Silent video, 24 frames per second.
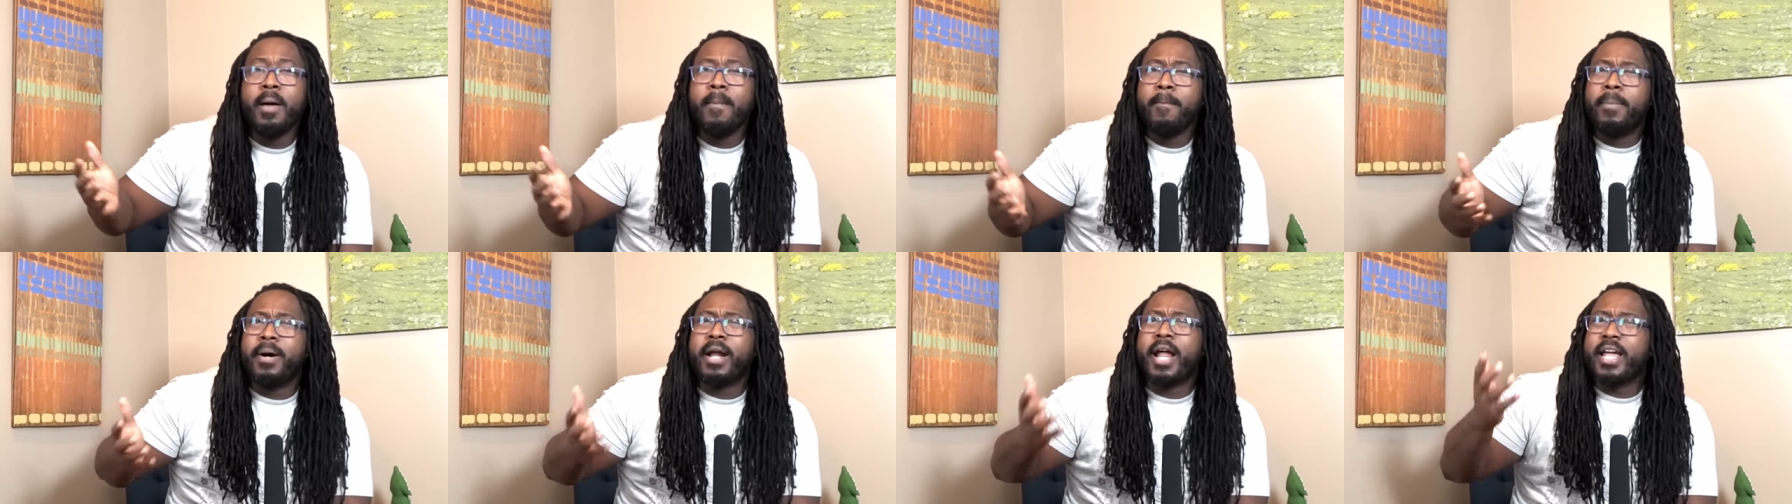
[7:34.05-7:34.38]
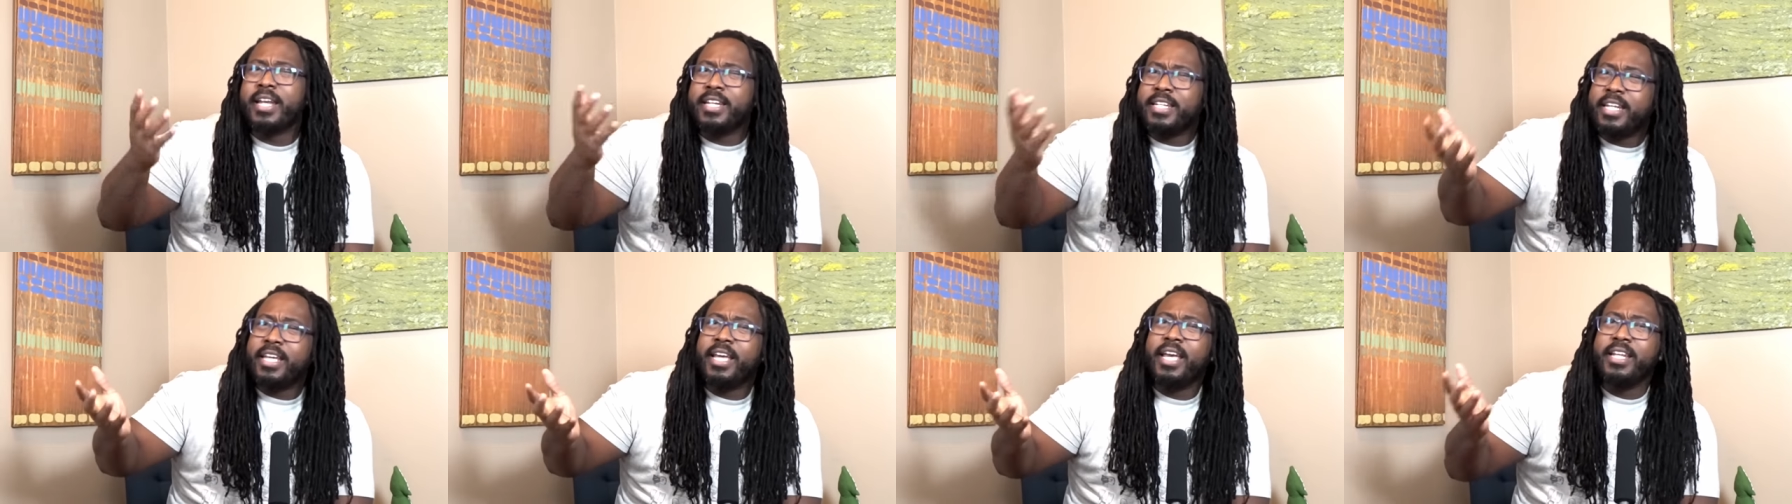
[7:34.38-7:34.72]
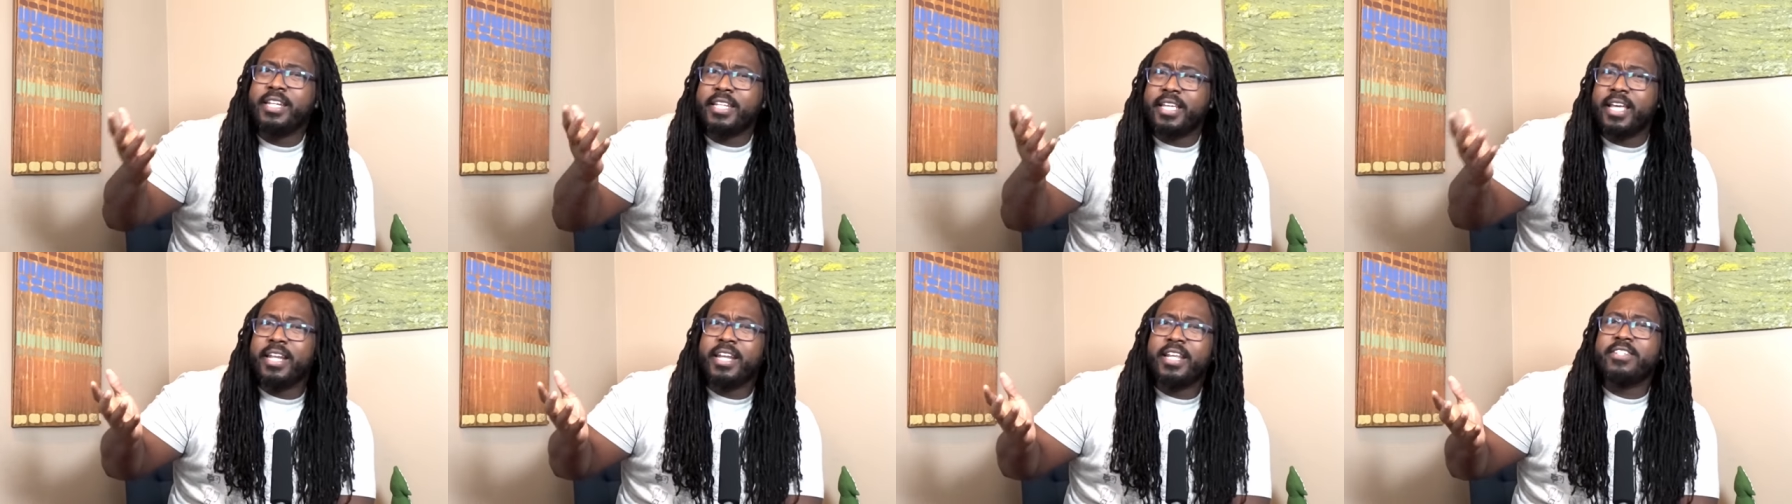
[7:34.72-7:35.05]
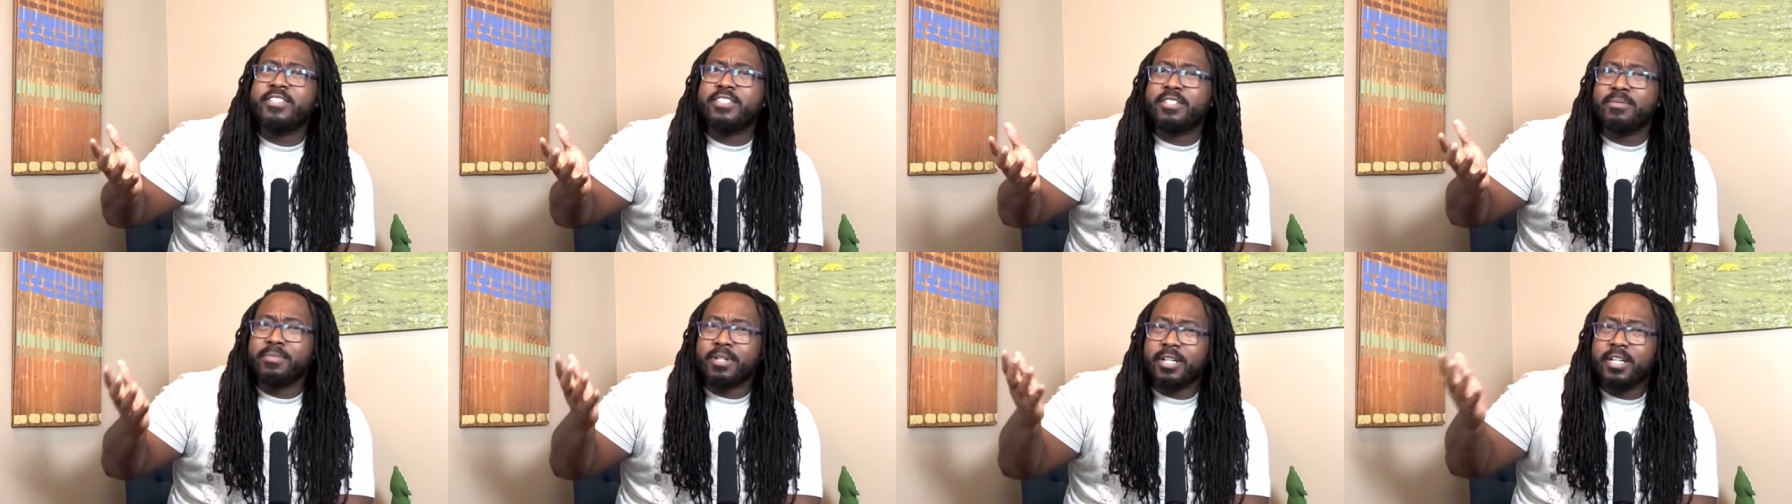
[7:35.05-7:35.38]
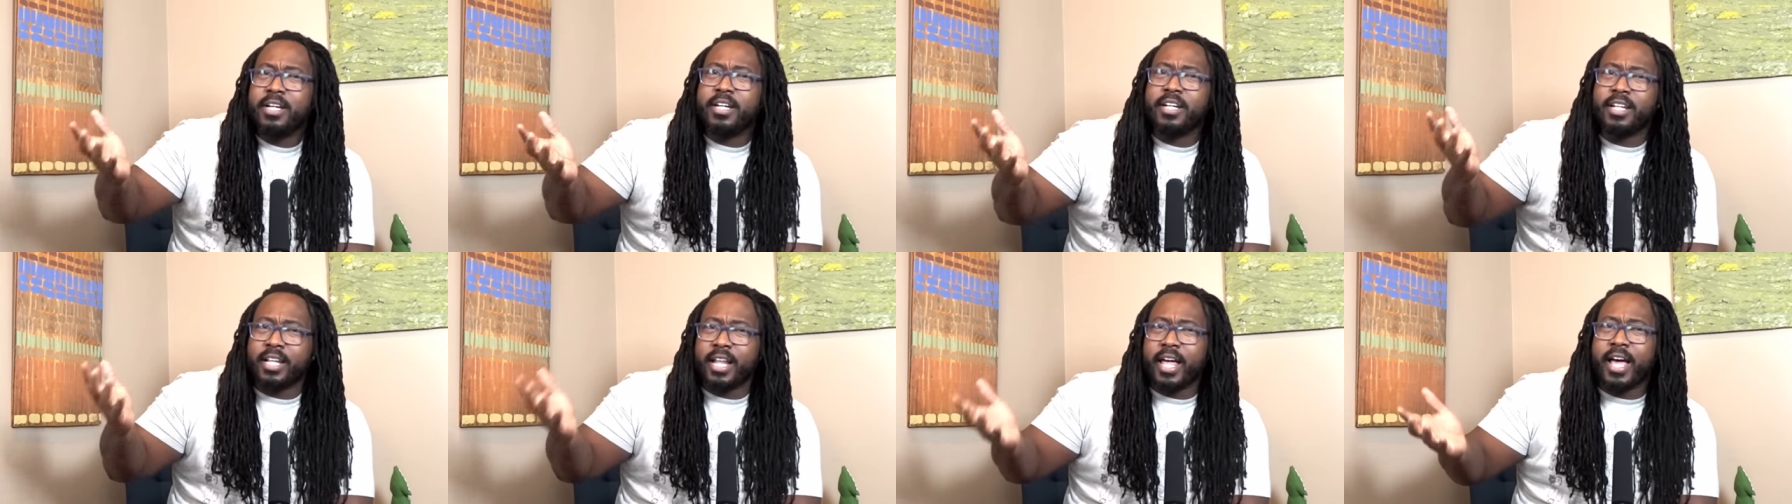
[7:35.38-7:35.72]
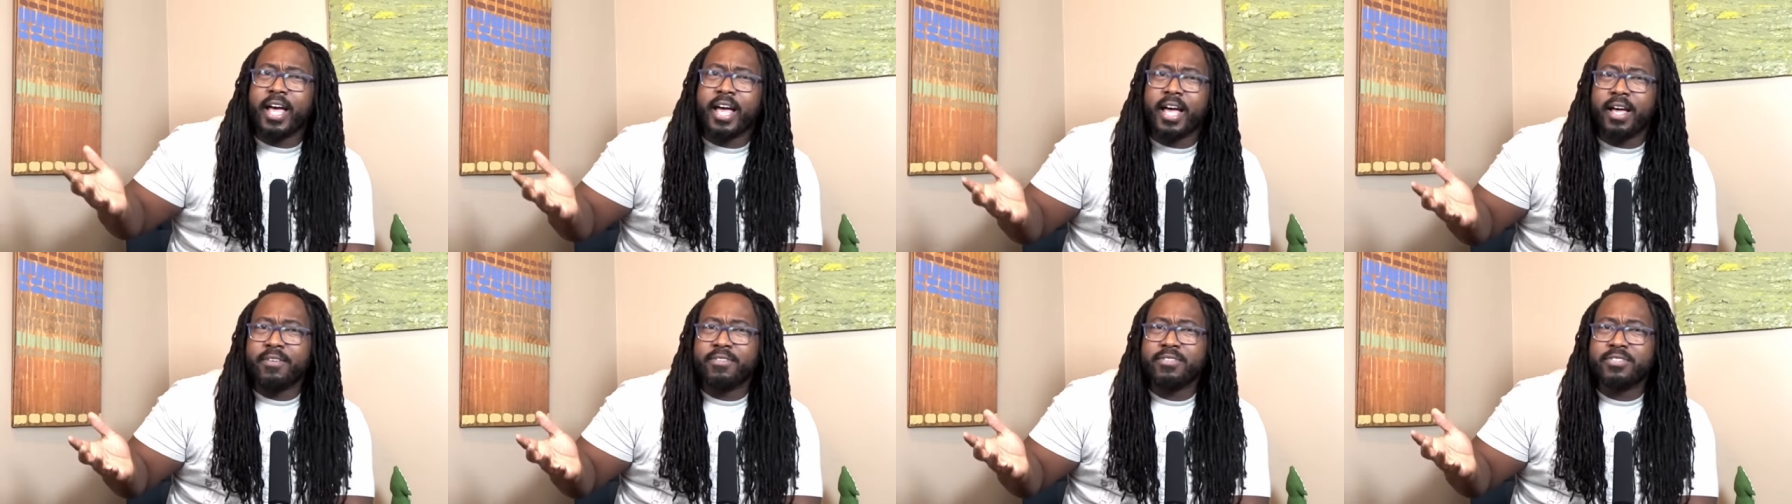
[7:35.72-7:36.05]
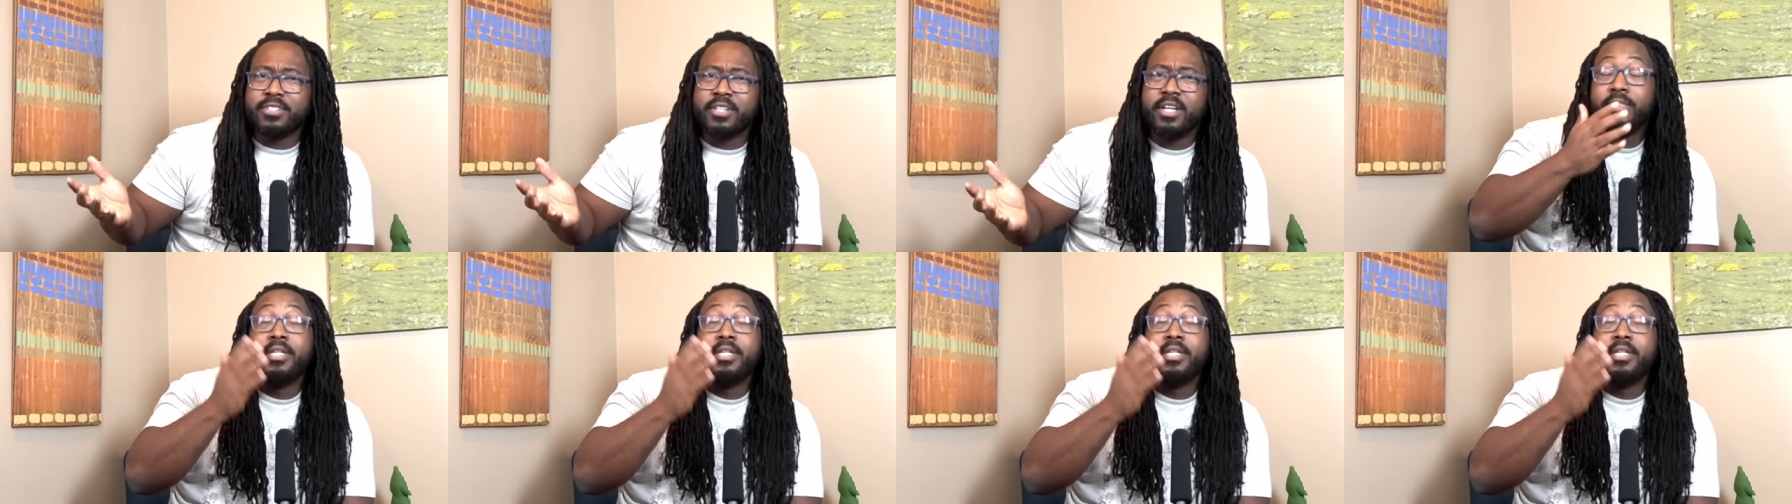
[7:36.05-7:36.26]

but I did get in some good laughs.